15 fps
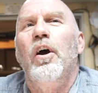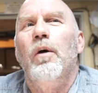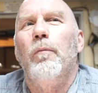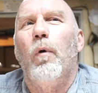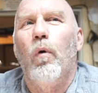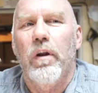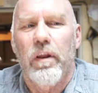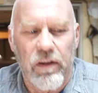but
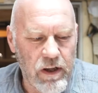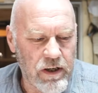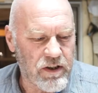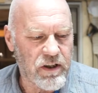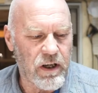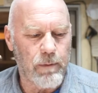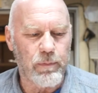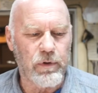one of the things
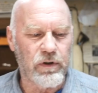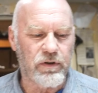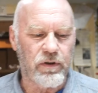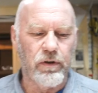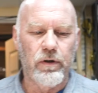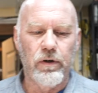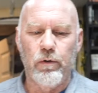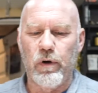Skip used to
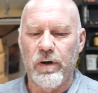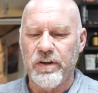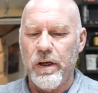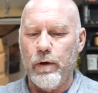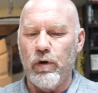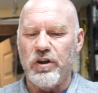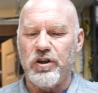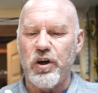do was he
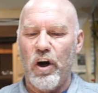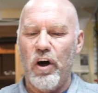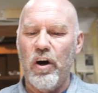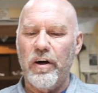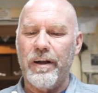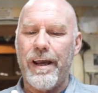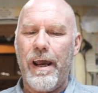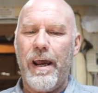would
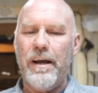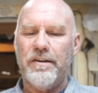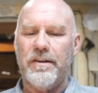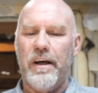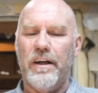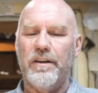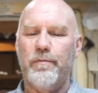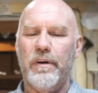turn case
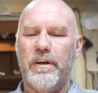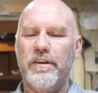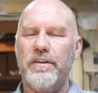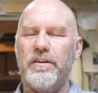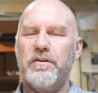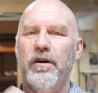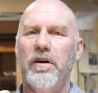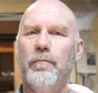heads because he
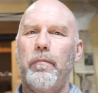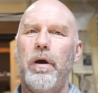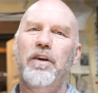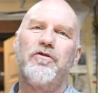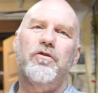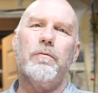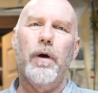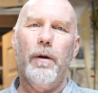started to
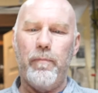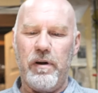measure them up,